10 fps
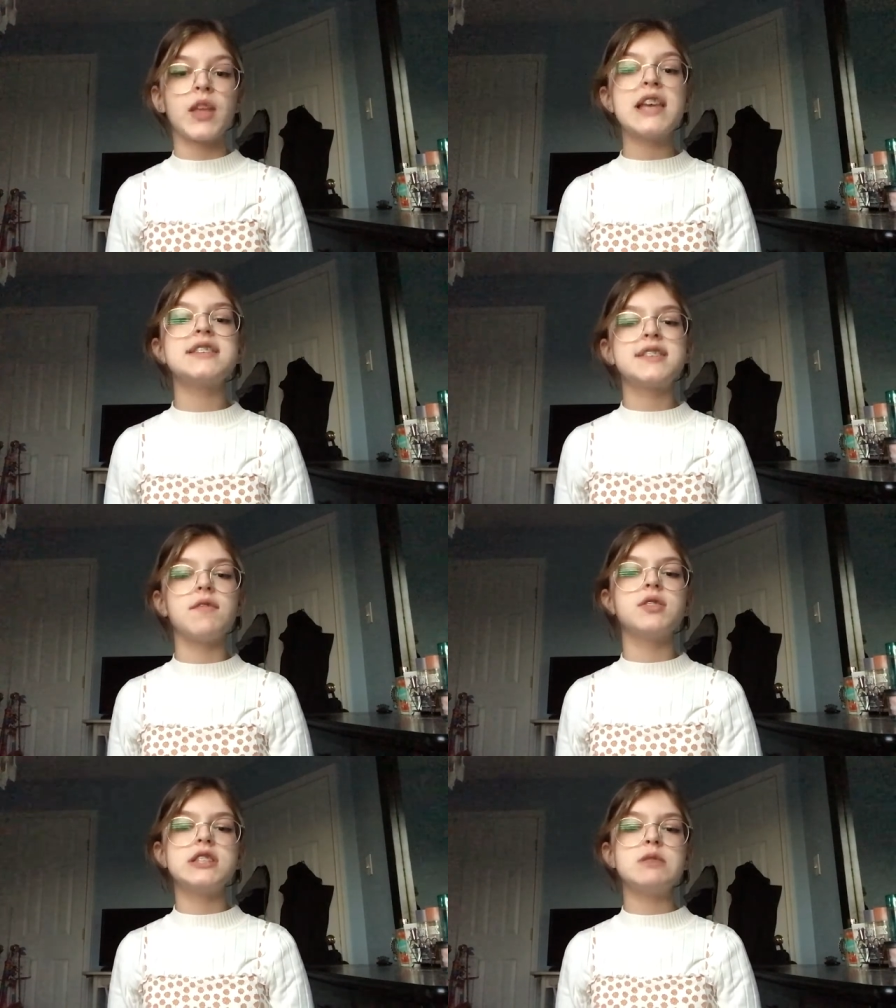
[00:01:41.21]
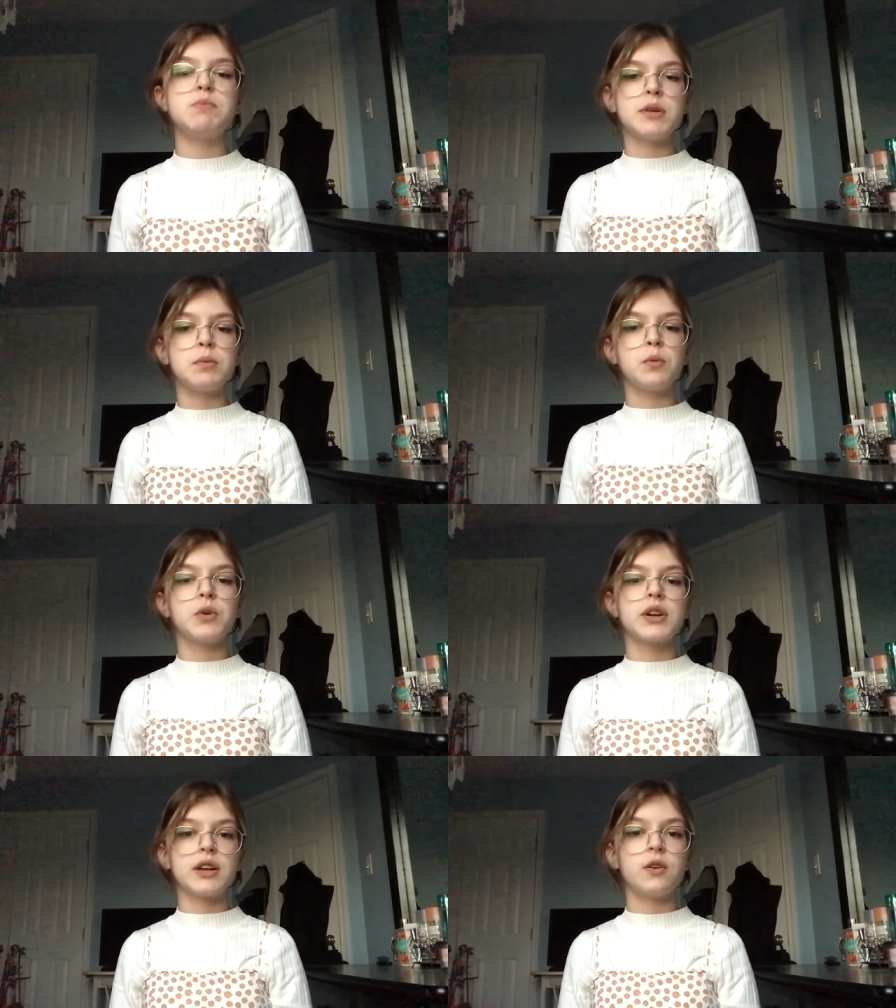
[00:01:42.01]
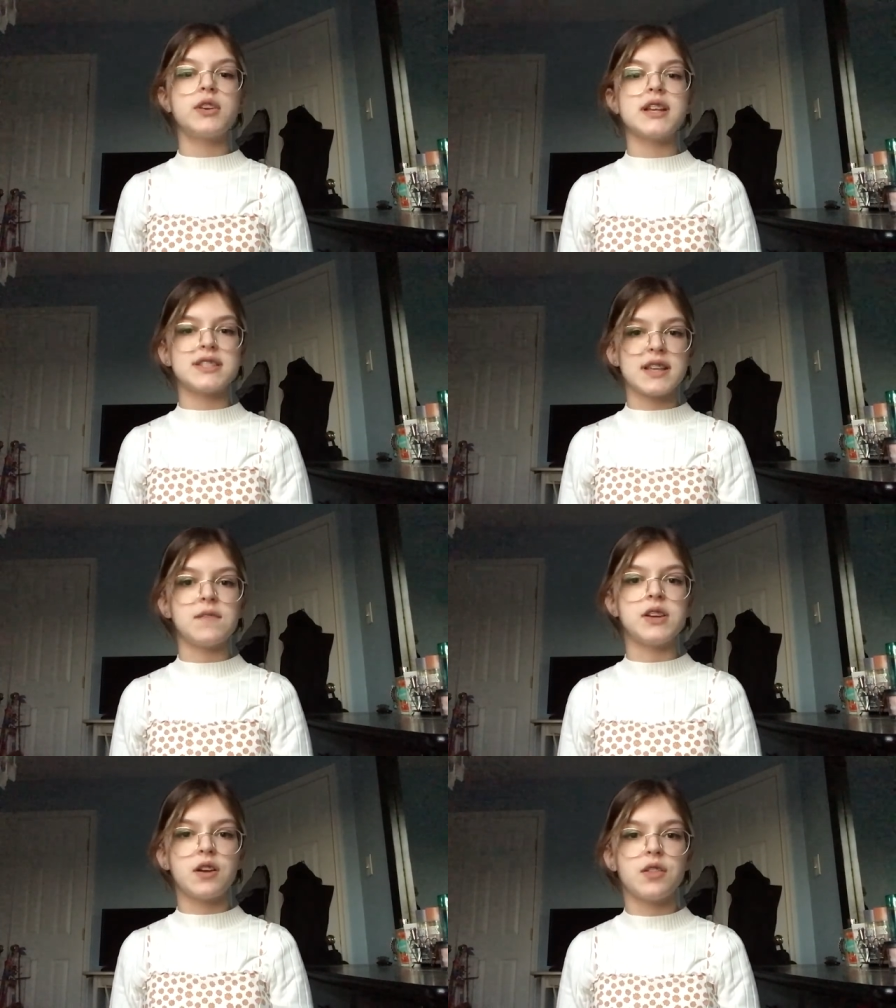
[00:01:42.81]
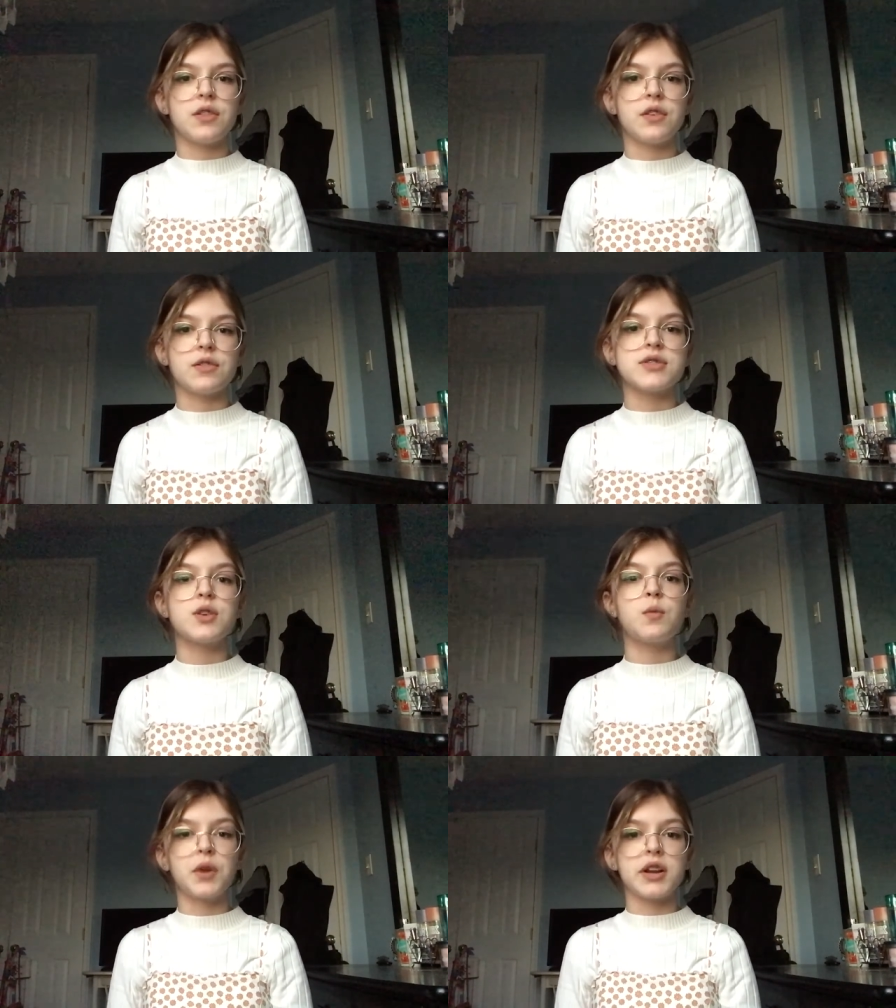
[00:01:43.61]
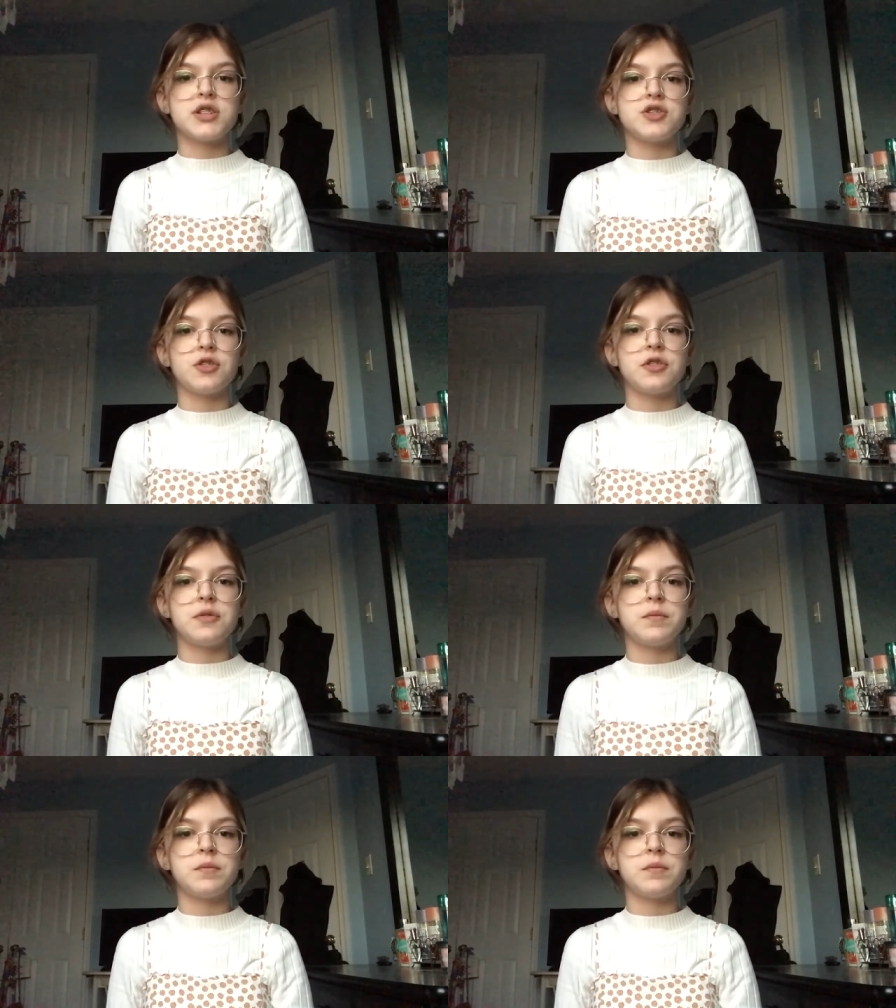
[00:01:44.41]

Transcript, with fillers: 17 people were killed and 7 others were injured.